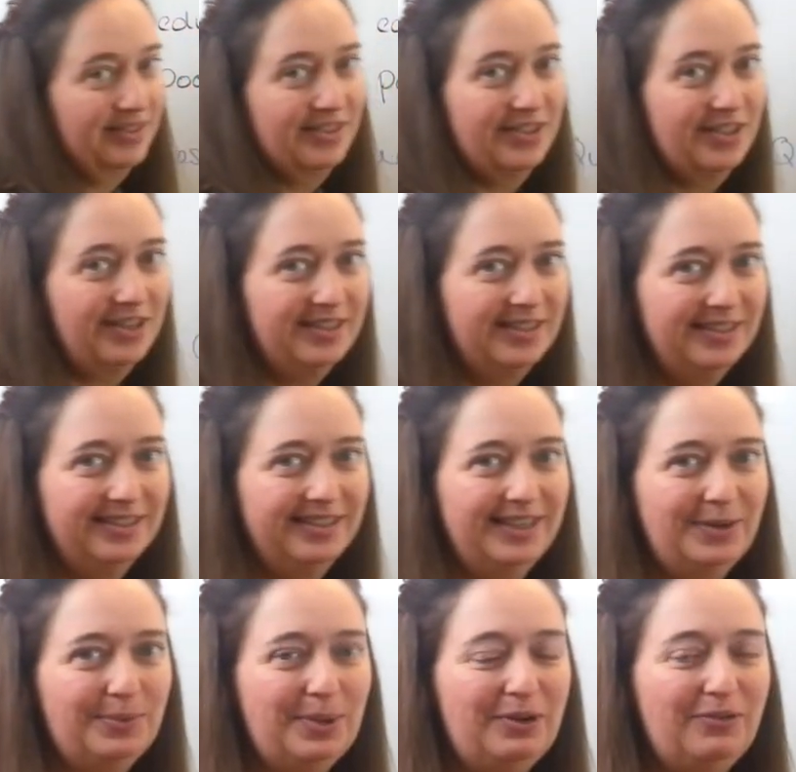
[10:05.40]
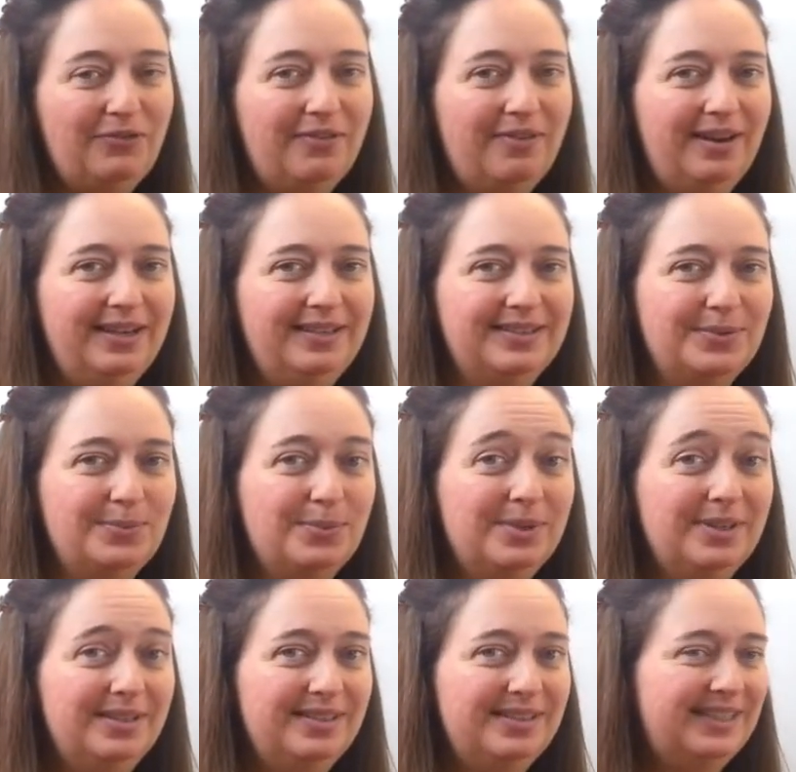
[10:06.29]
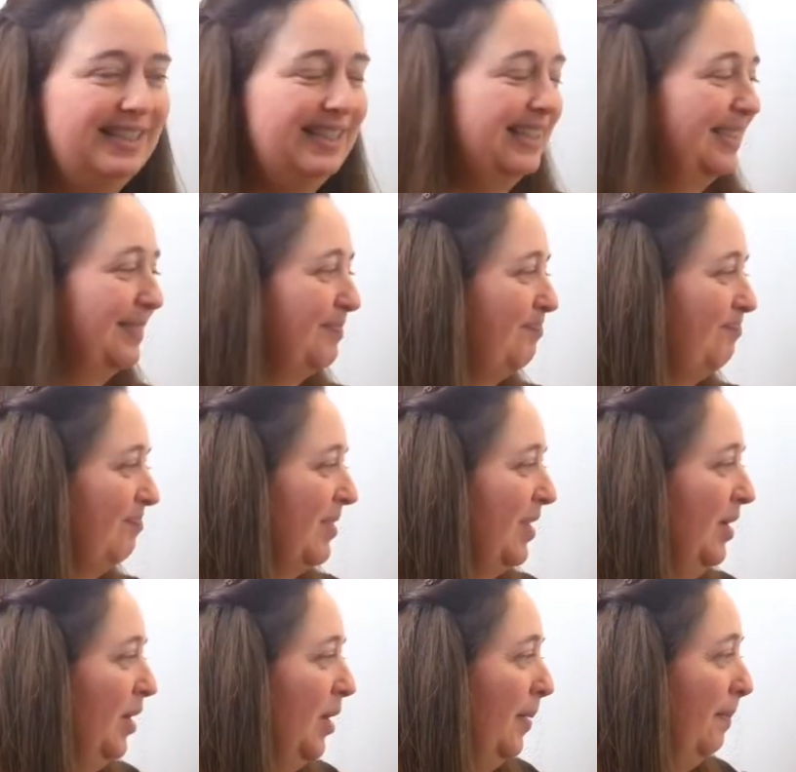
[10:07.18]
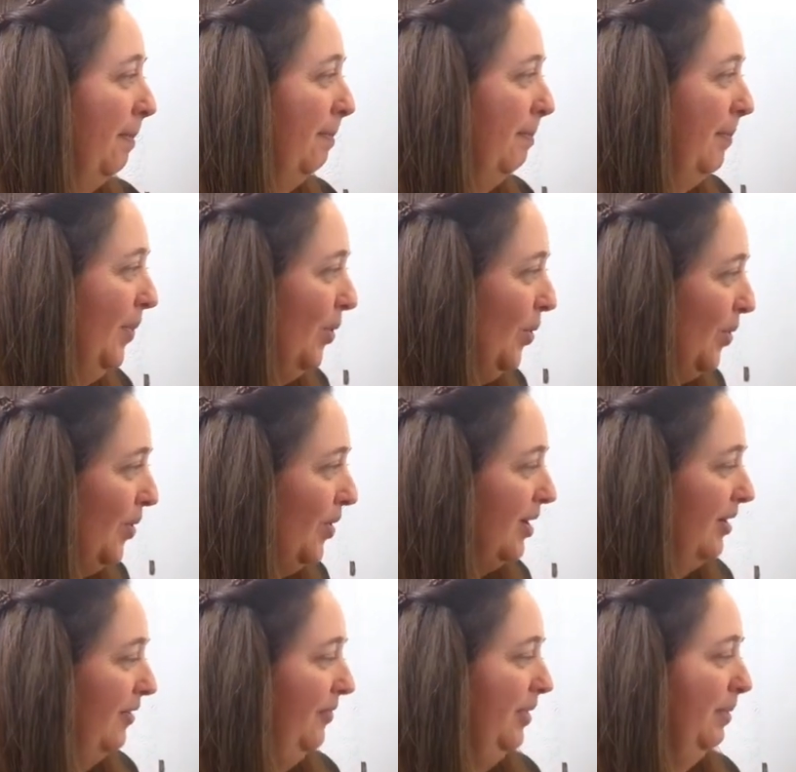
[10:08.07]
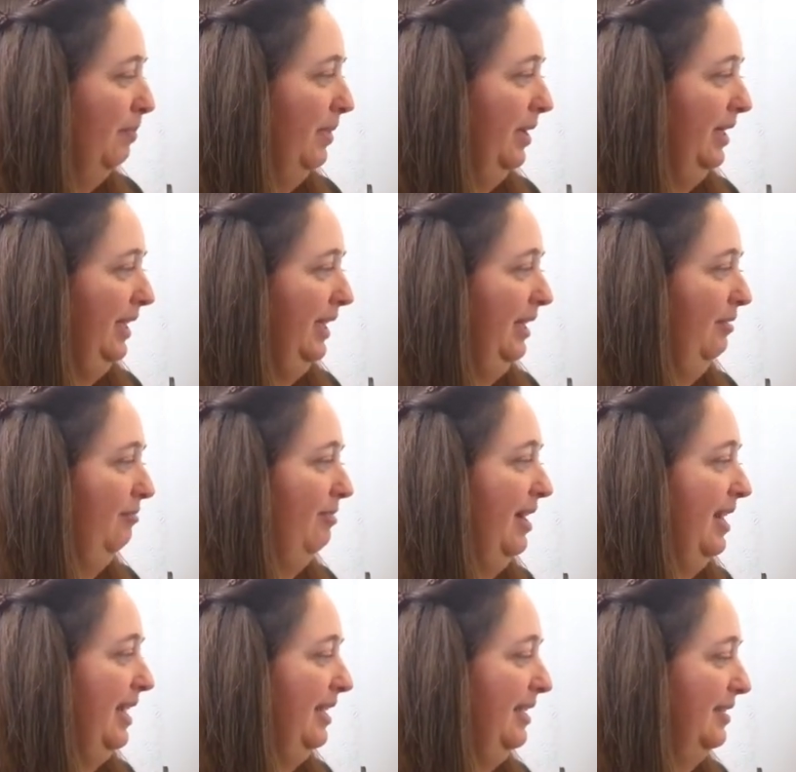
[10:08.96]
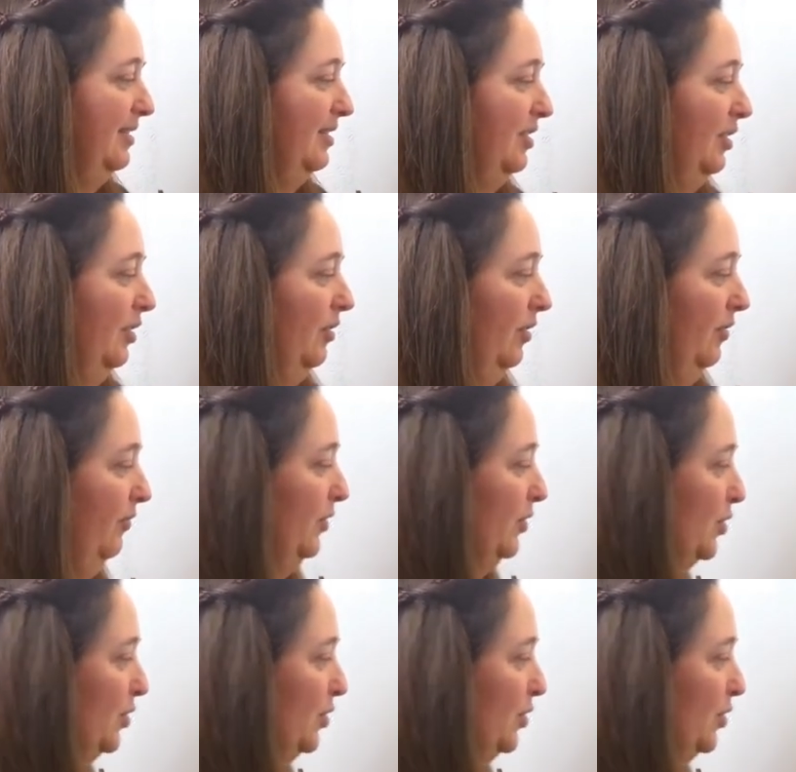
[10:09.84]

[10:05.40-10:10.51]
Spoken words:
suddenly we find a word here. More of the money raised for